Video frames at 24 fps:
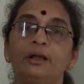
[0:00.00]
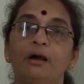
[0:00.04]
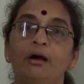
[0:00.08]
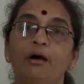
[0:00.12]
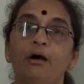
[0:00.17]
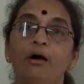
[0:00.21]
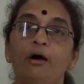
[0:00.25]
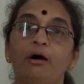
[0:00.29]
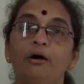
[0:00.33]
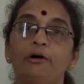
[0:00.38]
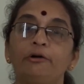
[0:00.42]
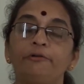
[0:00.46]

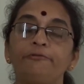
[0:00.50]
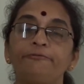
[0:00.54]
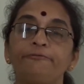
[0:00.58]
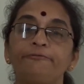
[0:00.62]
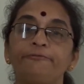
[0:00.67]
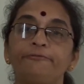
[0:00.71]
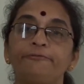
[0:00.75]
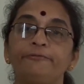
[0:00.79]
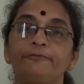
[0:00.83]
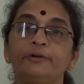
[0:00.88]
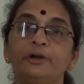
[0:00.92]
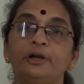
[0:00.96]

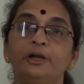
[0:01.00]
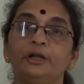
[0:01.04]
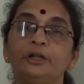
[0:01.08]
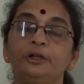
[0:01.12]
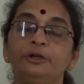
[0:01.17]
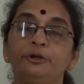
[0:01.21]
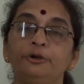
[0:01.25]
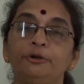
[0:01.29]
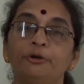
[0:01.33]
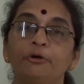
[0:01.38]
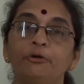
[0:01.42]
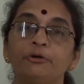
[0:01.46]
of
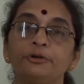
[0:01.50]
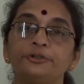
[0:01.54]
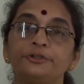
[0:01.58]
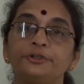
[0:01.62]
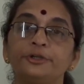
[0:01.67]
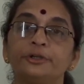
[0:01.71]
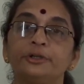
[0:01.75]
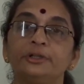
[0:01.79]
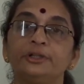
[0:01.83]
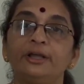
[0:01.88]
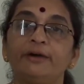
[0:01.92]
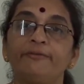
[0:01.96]

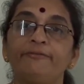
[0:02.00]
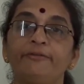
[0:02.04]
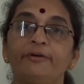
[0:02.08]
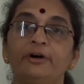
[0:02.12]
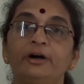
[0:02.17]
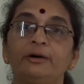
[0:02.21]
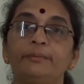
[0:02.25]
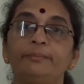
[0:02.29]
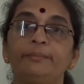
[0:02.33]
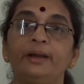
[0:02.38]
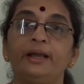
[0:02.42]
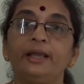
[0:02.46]
note the
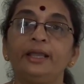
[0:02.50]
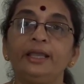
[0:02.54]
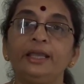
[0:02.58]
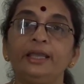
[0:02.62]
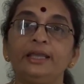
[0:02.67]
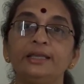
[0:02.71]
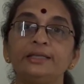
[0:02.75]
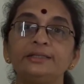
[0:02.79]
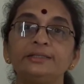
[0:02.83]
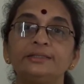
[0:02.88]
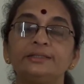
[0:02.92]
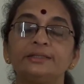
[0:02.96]
verb
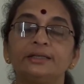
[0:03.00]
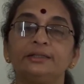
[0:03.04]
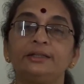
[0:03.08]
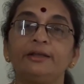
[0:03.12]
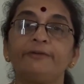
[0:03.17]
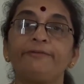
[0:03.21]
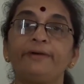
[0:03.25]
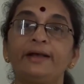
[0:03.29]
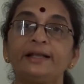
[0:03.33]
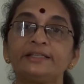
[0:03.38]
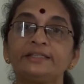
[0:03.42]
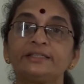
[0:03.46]
is, the
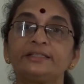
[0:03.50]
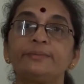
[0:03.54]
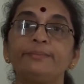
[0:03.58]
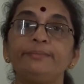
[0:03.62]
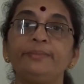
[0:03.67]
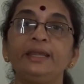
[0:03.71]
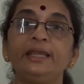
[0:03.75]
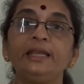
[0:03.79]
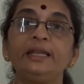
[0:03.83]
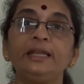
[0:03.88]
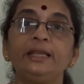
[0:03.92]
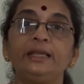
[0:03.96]
first
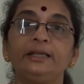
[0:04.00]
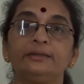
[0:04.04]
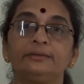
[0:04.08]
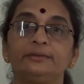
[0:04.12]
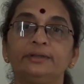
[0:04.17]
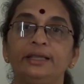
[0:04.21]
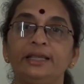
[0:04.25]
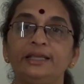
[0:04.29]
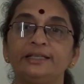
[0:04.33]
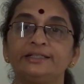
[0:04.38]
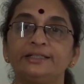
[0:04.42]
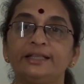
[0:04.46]
meaning
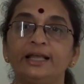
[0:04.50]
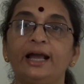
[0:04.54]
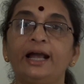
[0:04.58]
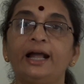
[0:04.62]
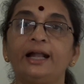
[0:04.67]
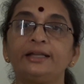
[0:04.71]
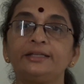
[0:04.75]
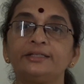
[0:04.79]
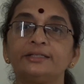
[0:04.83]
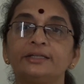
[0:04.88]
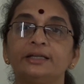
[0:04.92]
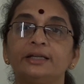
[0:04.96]
is
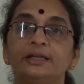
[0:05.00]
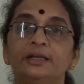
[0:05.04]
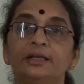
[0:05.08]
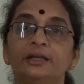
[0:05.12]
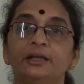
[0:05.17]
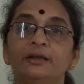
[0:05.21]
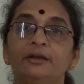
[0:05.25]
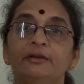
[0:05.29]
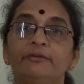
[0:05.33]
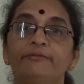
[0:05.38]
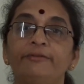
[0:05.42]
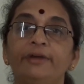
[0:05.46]
that
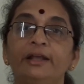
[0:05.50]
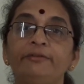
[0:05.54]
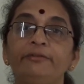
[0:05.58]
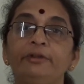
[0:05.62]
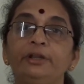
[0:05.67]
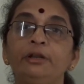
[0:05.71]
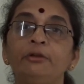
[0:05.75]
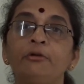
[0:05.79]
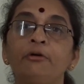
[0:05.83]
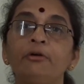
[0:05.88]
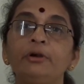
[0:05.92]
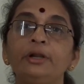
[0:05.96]
when we
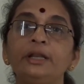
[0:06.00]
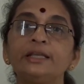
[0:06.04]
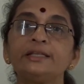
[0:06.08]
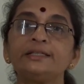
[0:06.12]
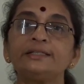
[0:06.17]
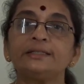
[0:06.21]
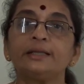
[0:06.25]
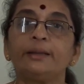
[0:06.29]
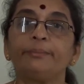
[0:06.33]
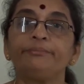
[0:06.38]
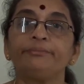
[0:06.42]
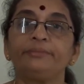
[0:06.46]
notice
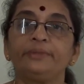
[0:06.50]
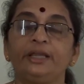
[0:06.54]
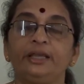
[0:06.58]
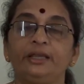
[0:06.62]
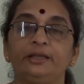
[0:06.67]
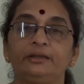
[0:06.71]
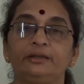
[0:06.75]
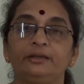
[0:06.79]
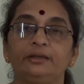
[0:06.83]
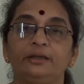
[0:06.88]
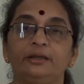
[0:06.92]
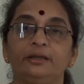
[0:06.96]
something,
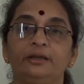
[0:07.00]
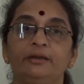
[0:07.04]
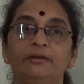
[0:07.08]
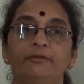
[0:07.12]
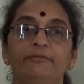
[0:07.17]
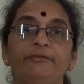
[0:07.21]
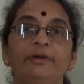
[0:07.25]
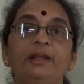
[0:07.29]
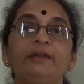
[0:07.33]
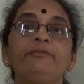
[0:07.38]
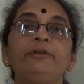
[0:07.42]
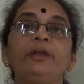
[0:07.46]

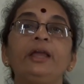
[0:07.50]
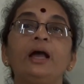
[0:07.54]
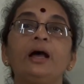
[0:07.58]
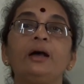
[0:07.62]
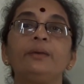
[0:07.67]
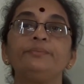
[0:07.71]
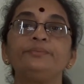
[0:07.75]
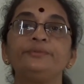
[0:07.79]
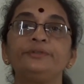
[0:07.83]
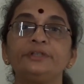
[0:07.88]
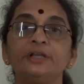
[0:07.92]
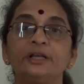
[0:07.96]
when we
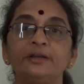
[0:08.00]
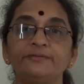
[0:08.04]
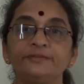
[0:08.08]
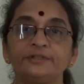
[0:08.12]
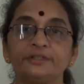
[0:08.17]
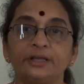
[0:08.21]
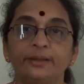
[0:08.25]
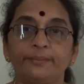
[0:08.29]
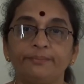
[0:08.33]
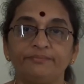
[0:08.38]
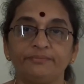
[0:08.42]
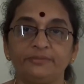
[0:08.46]
observe
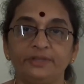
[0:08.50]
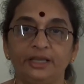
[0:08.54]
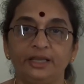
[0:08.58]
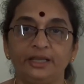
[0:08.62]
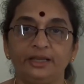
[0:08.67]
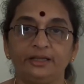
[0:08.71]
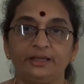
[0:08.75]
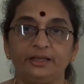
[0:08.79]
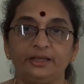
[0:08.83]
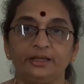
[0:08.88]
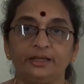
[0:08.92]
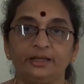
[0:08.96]

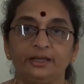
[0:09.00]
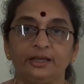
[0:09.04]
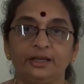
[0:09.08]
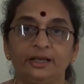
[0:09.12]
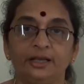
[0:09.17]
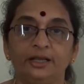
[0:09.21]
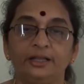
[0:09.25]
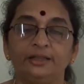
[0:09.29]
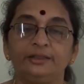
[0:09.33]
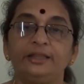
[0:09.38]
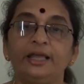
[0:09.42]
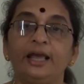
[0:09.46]
something,
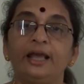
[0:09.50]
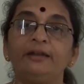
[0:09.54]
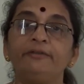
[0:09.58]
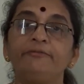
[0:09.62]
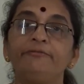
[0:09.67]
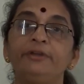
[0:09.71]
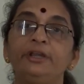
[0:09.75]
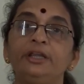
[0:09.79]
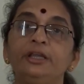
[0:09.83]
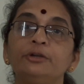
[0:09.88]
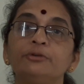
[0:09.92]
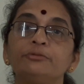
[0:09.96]
then
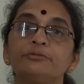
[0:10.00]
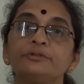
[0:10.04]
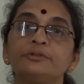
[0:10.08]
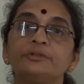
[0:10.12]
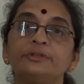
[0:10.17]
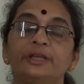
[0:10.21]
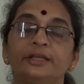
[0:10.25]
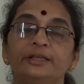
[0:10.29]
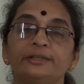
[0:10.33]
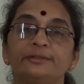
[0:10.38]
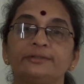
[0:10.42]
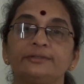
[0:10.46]
we use
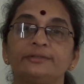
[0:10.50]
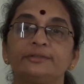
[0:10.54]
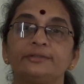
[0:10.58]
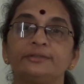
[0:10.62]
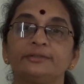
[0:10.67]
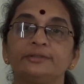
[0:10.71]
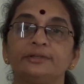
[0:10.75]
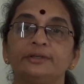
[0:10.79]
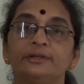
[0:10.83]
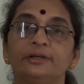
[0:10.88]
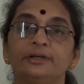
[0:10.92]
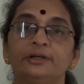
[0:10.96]
this.
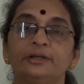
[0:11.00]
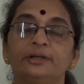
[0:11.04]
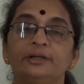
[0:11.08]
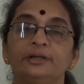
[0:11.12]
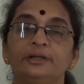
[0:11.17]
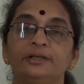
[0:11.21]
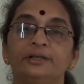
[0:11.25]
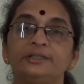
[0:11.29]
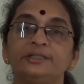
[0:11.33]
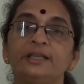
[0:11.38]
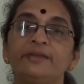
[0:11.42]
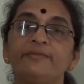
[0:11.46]

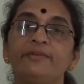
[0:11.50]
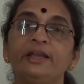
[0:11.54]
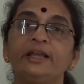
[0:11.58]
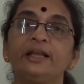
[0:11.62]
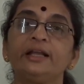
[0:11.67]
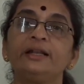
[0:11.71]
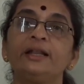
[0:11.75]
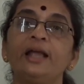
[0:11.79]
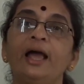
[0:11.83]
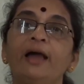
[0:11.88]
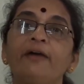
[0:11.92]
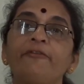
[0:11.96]
See, we
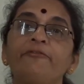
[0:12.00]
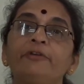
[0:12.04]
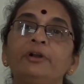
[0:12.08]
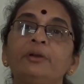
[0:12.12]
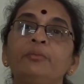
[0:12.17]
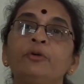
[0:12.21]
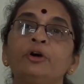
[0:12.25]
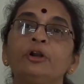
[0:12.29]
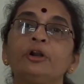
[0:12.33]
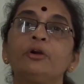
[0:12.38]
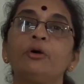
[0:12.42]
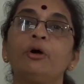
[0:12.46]
can have
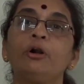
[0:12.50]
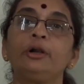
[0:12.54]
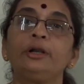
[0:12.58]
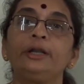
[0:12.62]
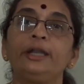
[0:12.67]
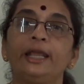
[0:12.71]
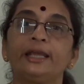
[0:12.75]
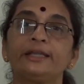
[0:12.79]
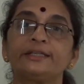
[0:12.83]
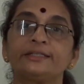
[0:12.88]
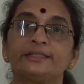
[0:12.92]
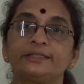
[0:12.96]
one more
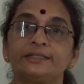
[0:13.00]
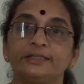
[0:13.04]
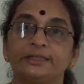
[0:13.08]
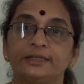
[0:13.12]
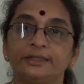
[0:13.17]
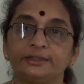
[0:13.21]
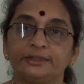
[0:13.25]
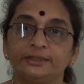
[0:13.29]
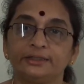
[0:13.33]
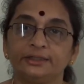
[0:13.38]
context.